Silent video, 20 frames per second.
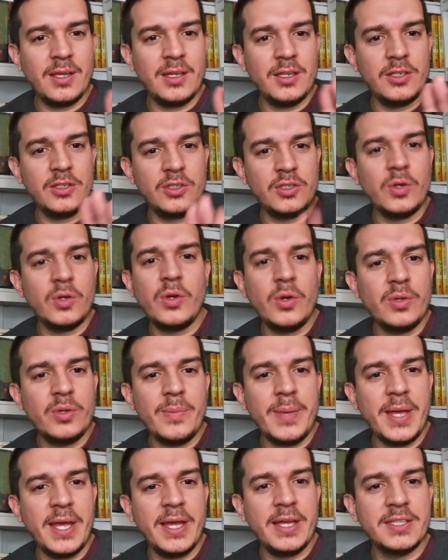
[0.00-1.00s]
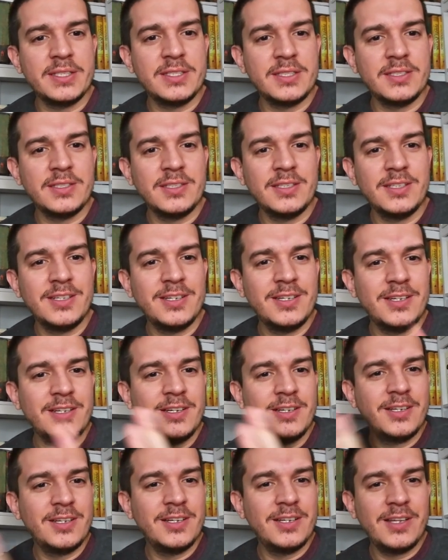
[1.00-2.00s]
Don't go in the past.
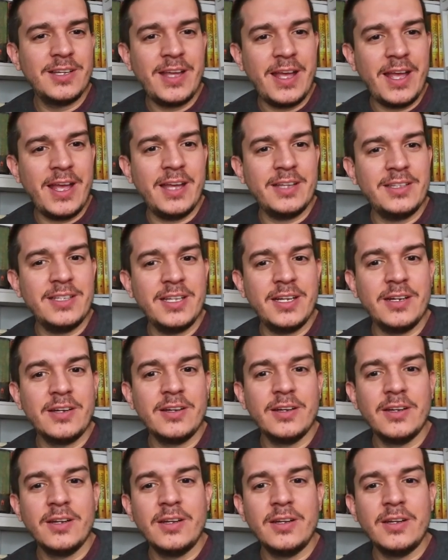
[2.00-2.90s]
Add there.